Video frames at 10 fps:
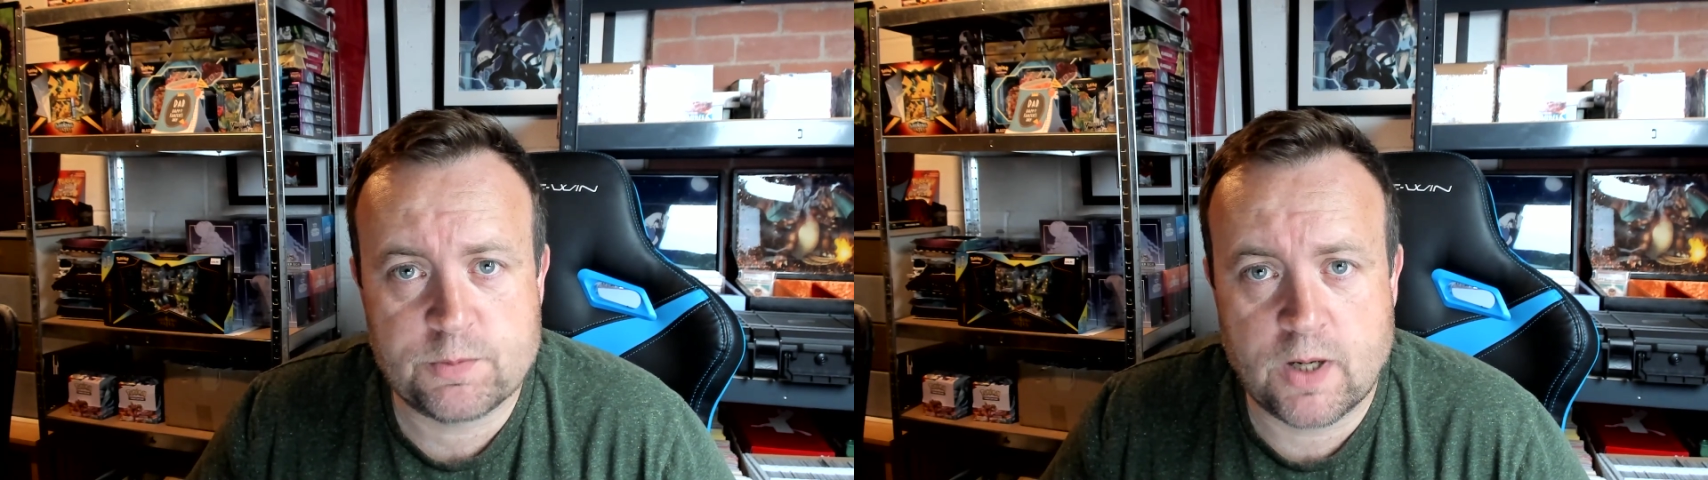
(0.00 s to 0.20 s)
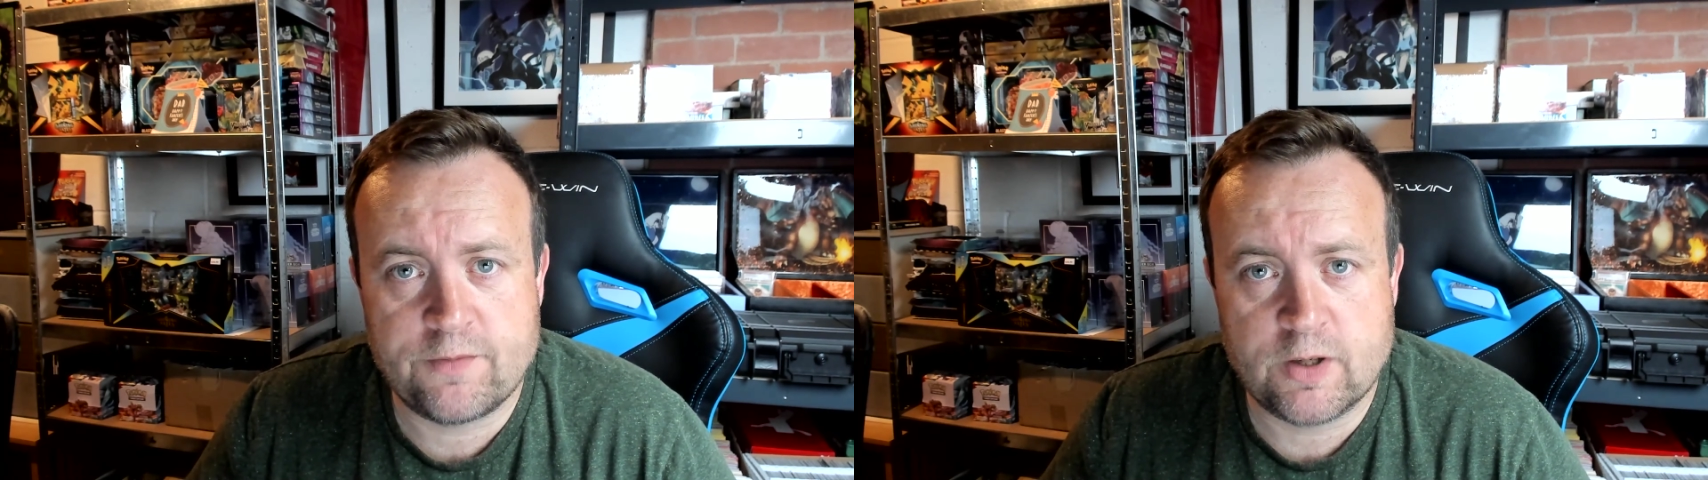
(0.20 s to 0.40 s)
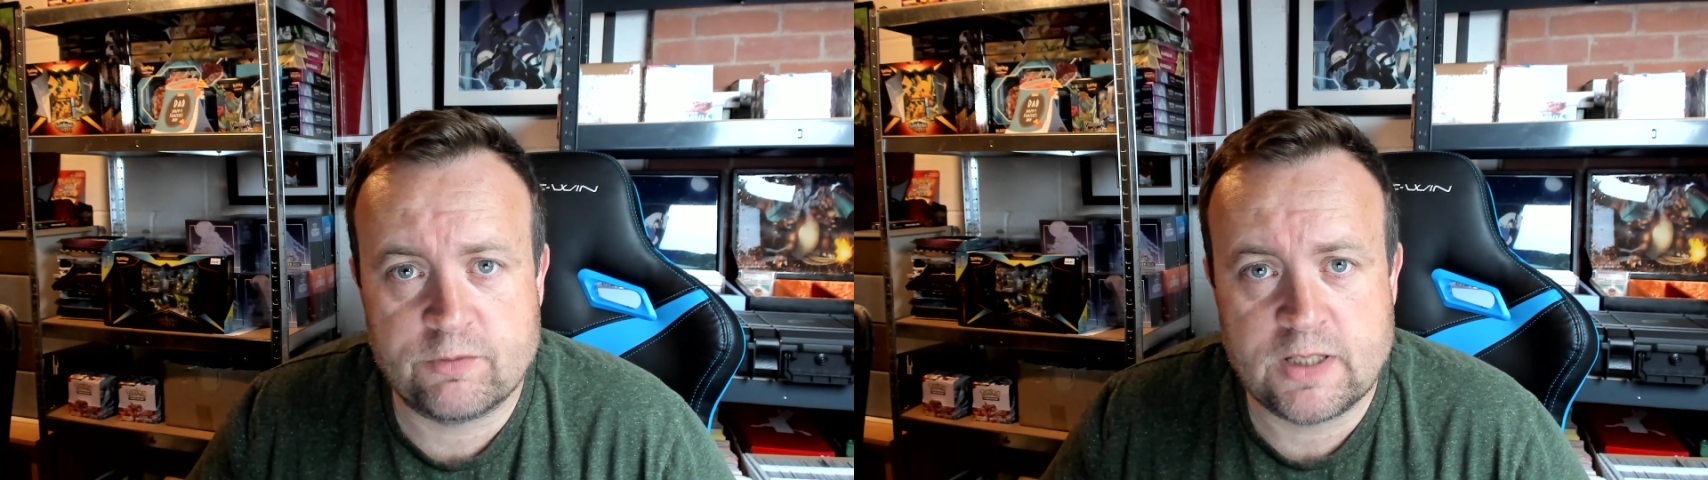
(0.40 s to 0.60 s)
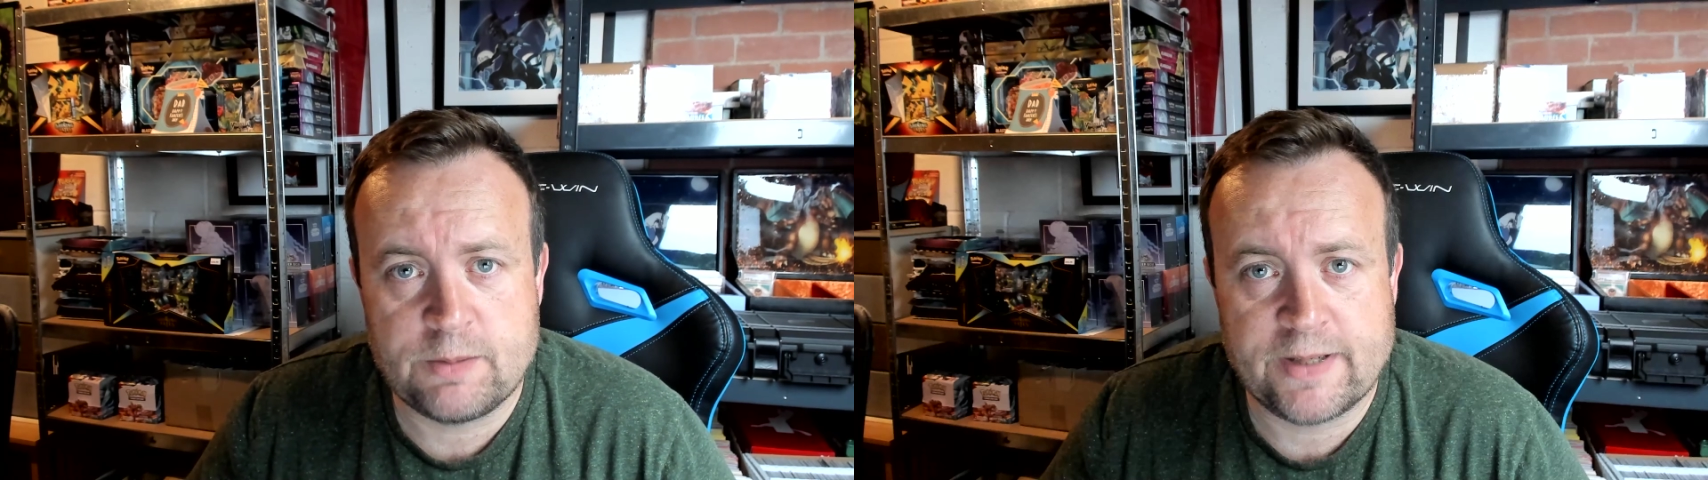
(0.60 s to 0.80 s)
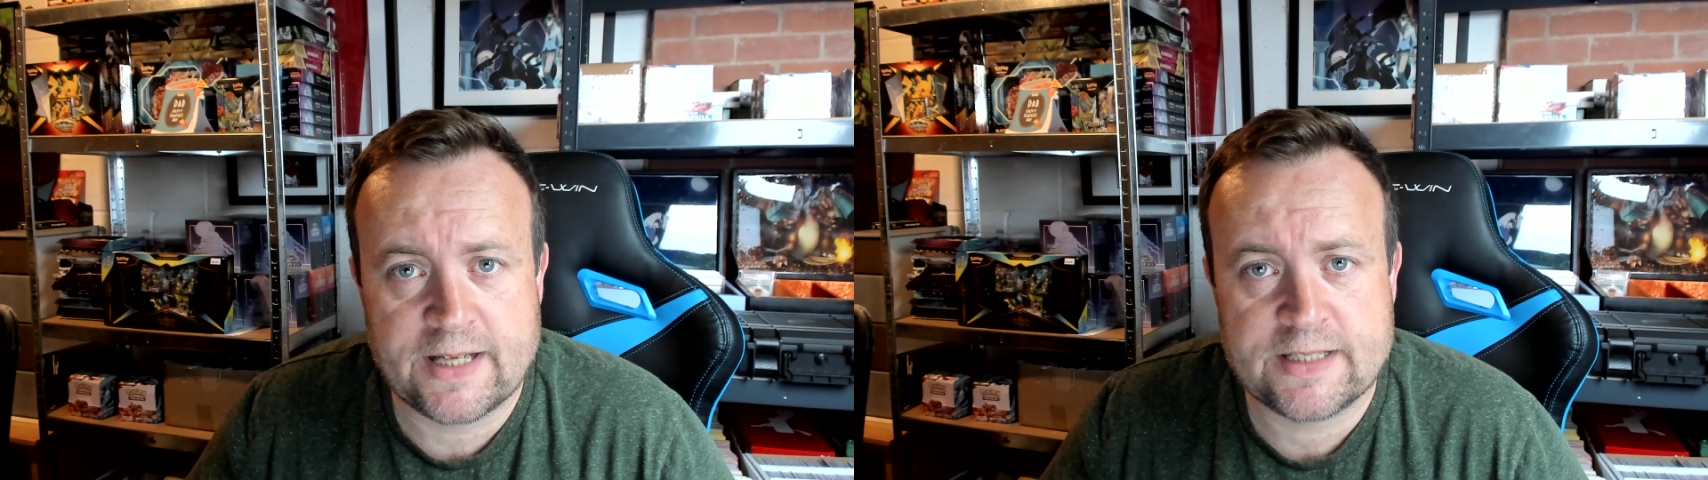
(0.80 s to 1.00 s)
why I've not really
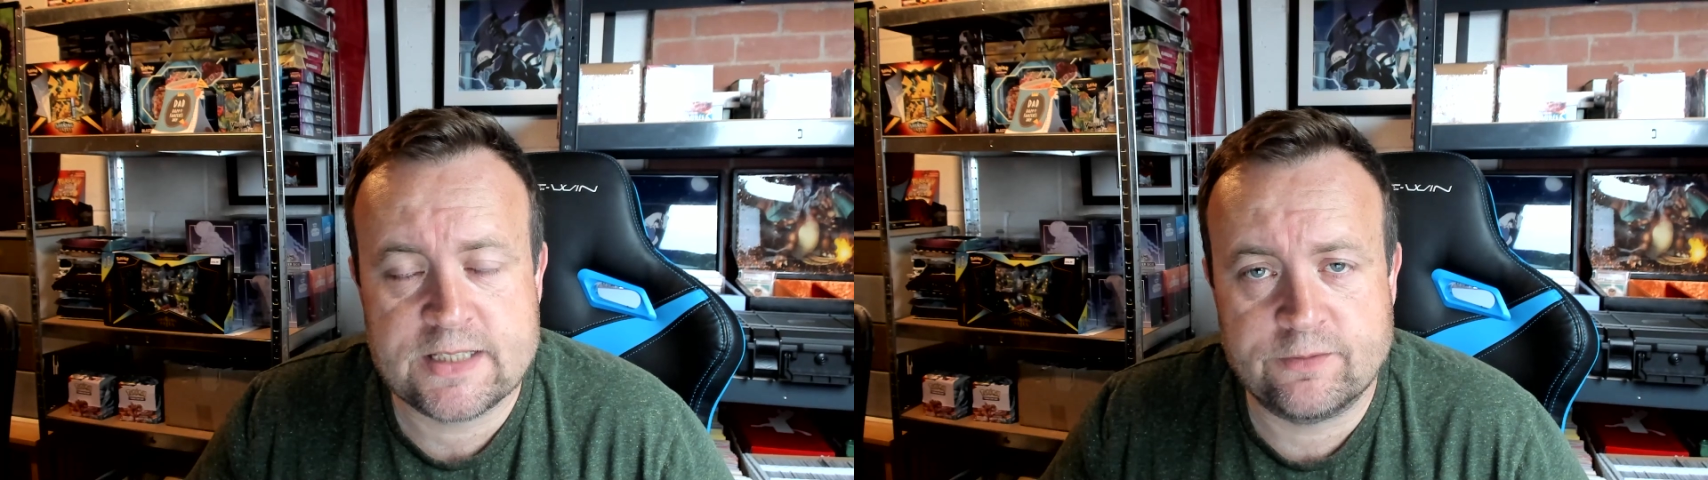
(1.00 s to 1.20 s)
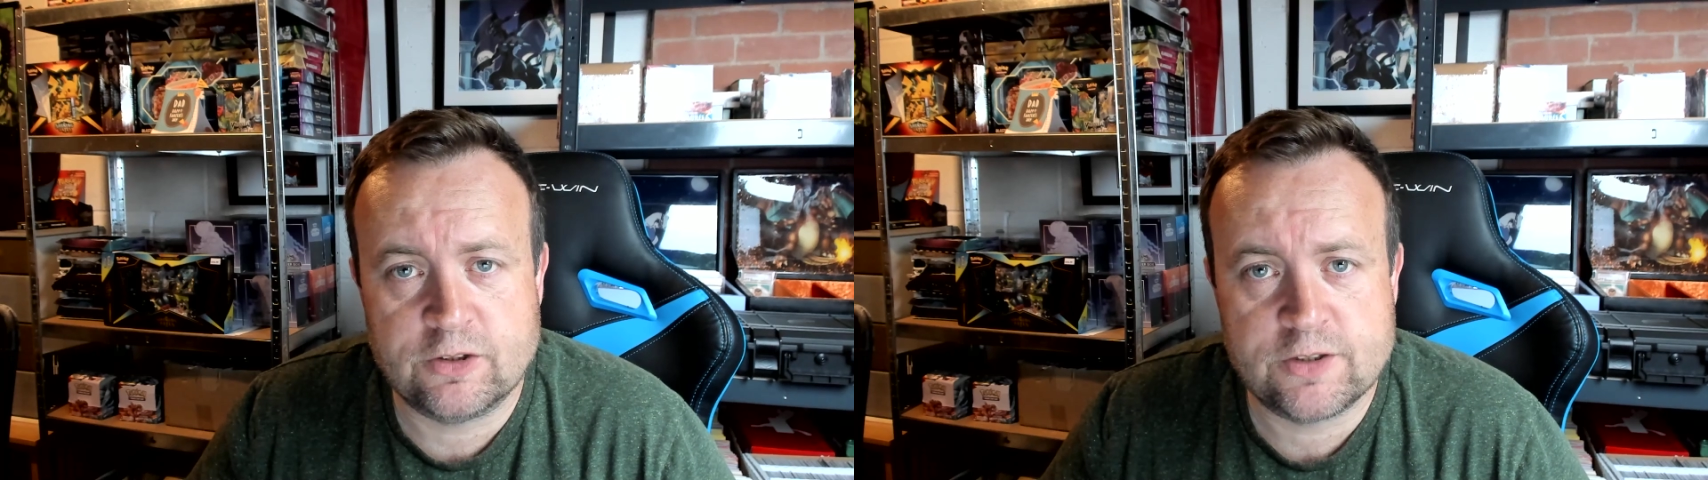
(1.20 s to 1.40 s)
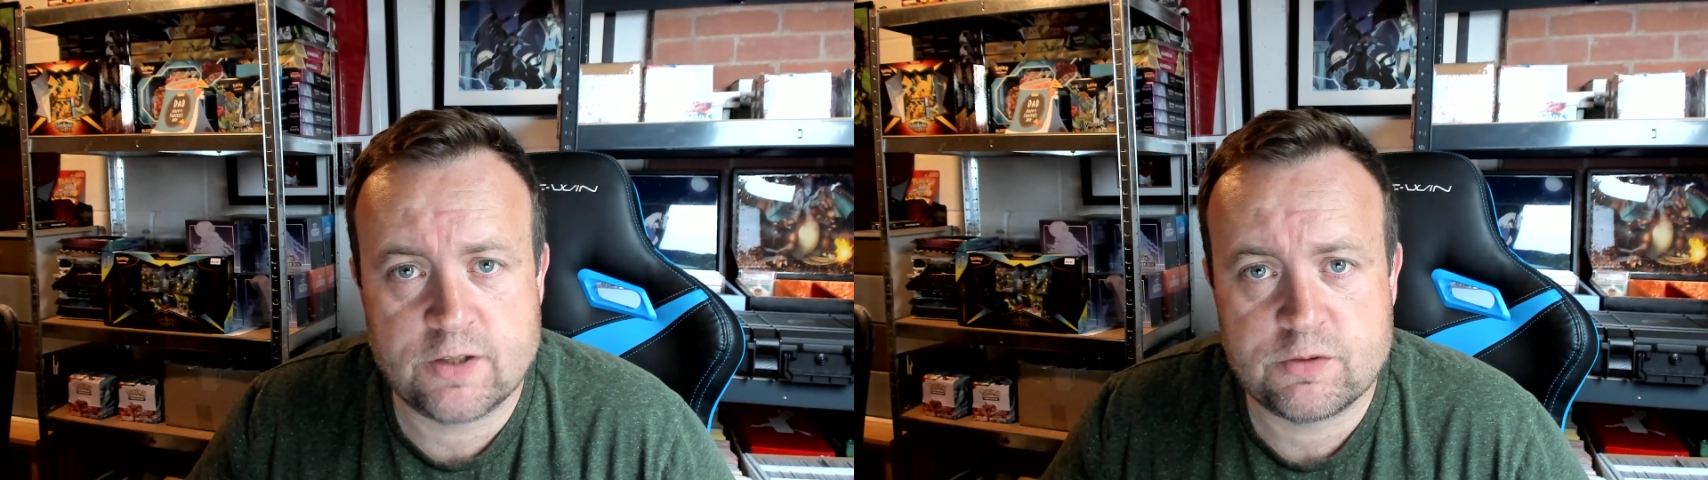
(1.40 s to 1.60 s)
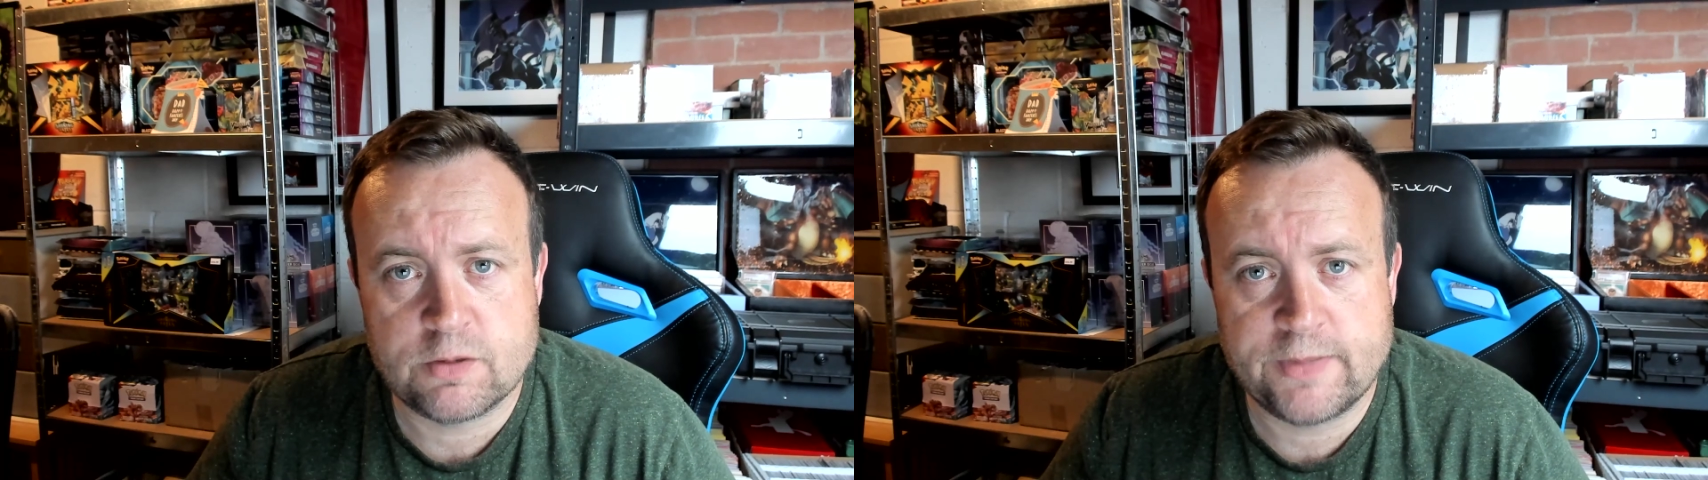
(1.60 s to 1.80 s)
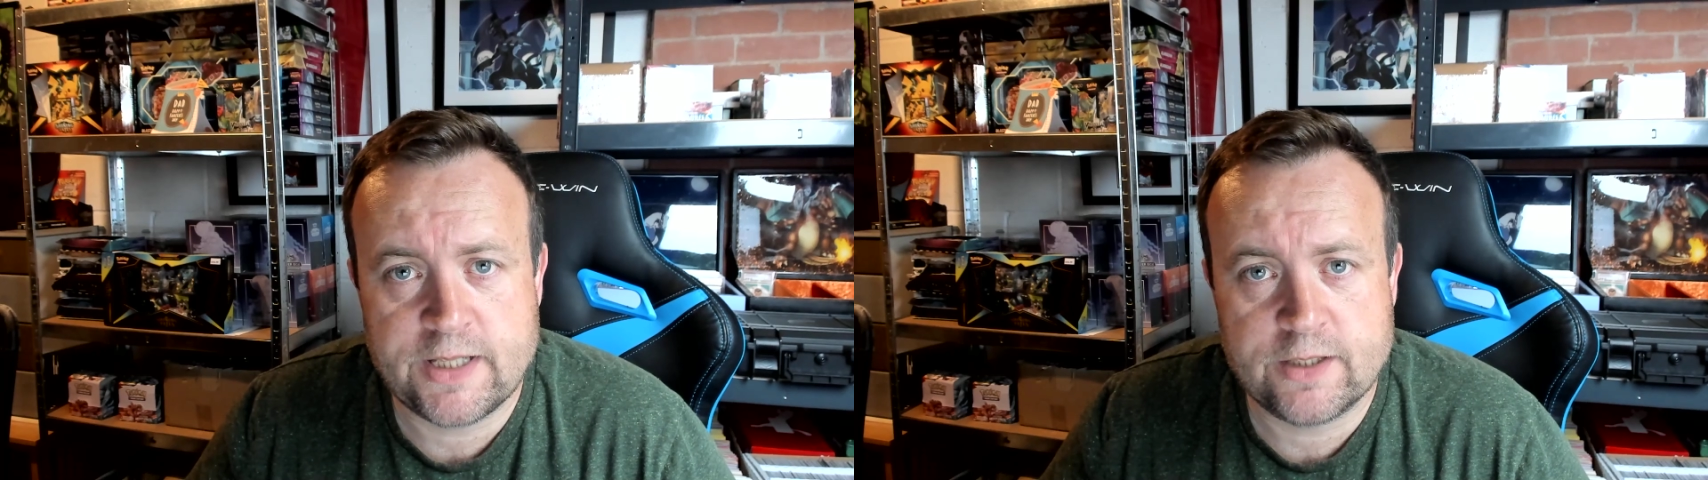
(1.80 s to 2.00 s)
been active on
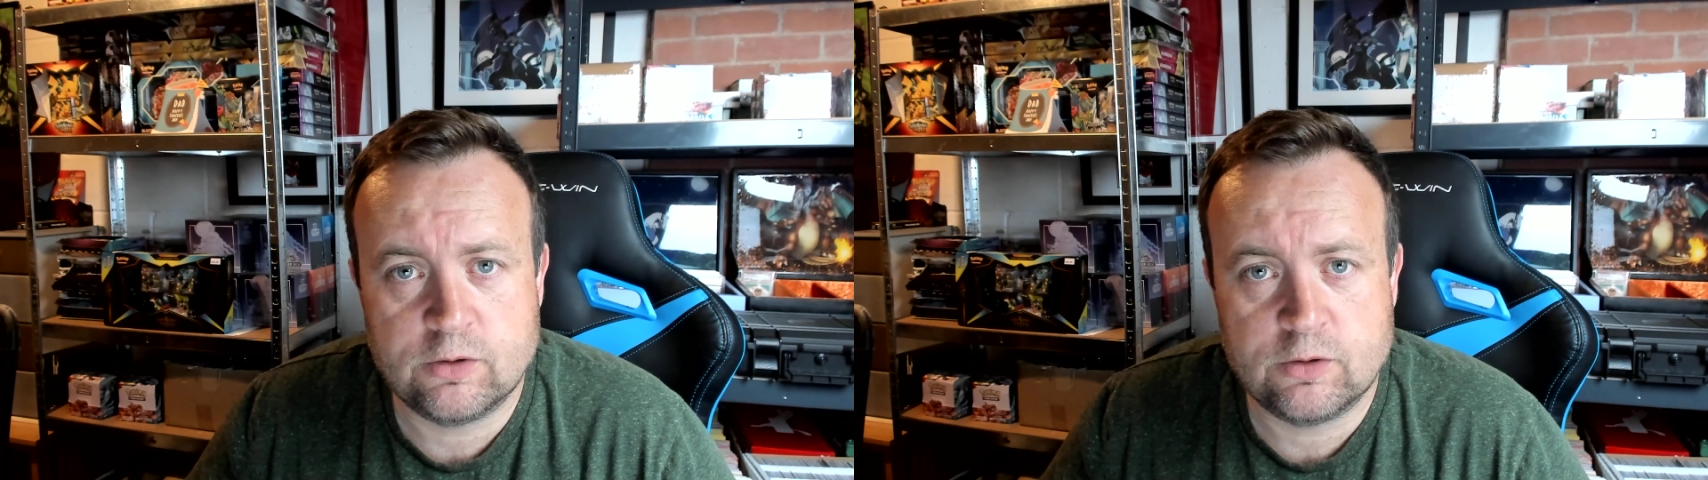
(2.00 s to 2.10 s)
social media